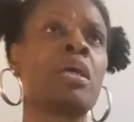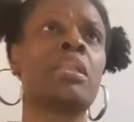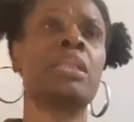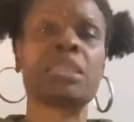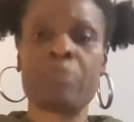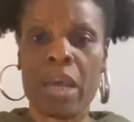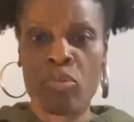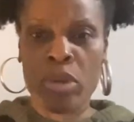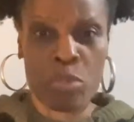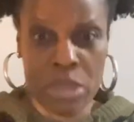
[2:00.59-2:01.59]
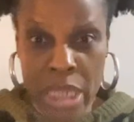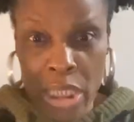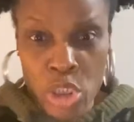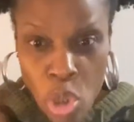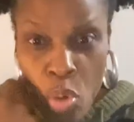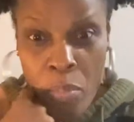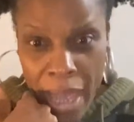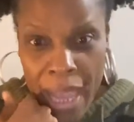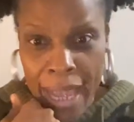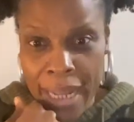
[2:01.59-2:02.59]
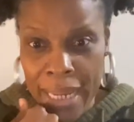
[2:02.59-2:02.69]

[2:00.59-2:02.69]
this migraine was like so bad.